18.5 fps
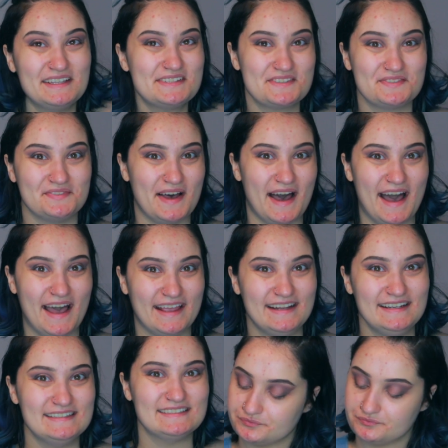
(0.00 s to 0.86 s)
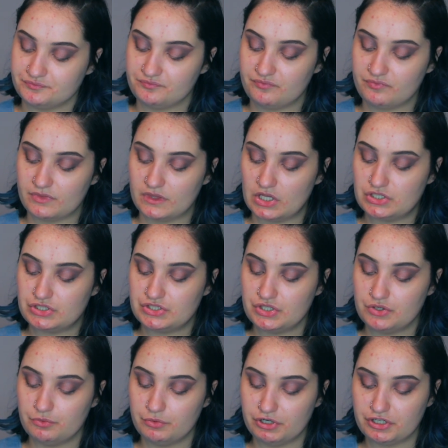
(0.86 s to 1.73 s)
it's fine.
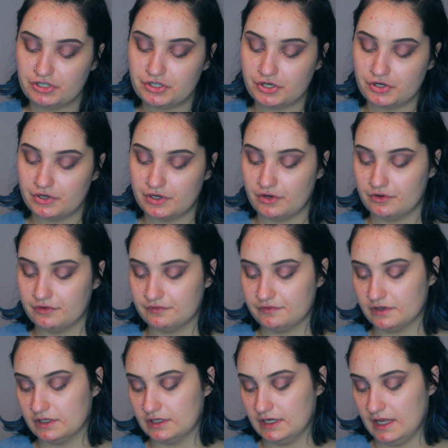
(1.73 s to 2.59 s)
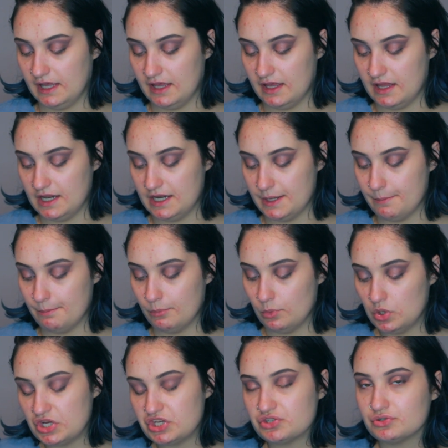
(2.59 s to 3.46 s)
So we're gonna go over and
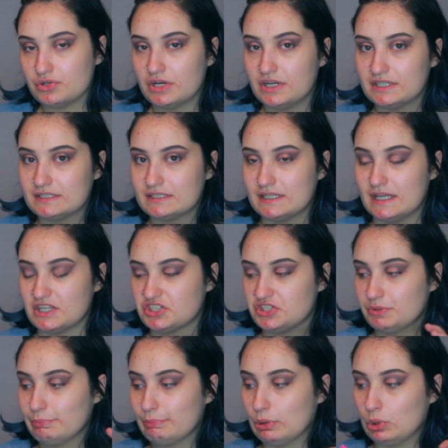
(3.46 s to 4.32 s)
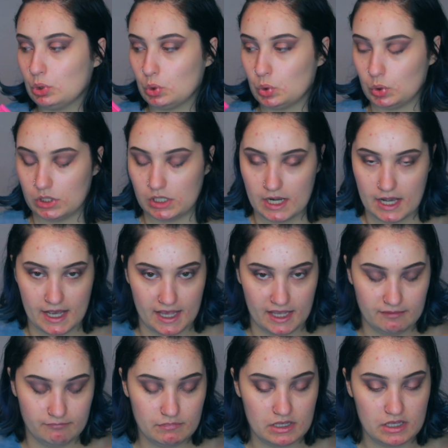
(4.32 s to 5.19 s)
moisturize /
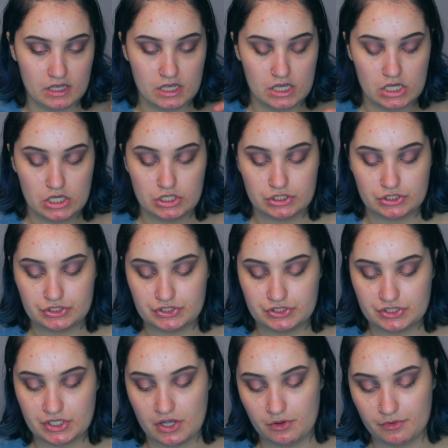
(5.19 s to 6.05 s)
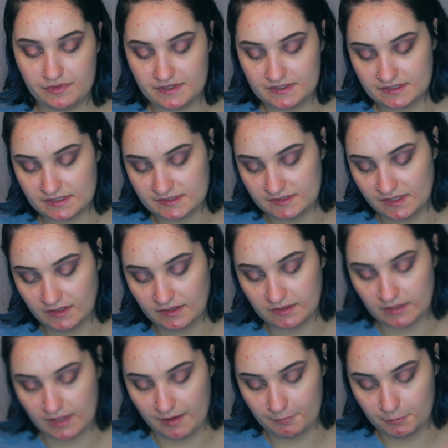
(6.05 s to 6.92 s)
prime. So this is
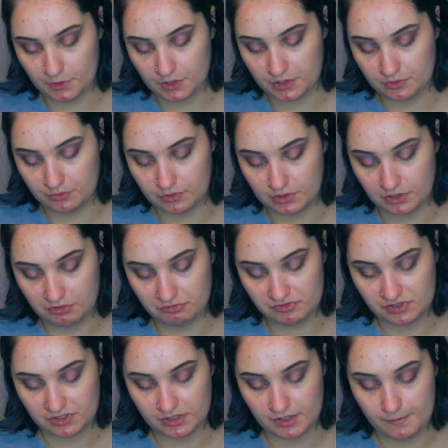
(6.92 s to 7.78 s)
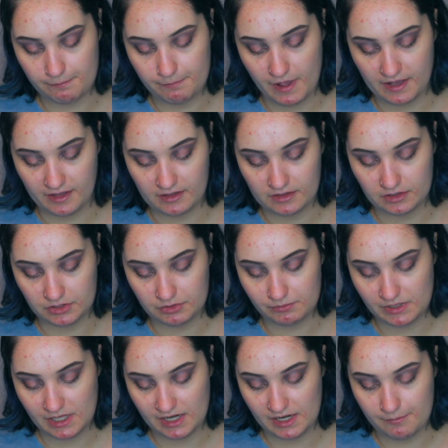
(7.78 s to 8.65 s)
the Glam Glow Glow Starter Mega
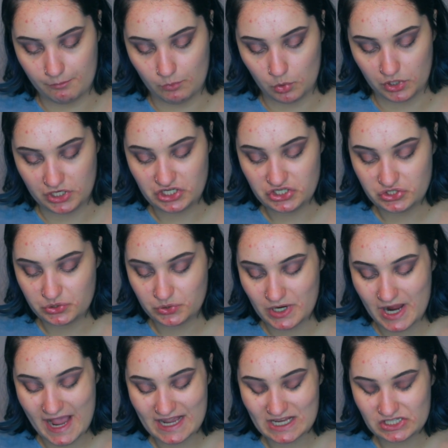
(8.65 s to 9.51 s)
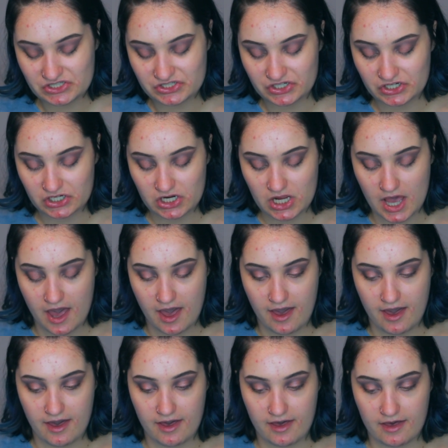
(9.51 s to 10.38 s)
Lumi Moisturizer.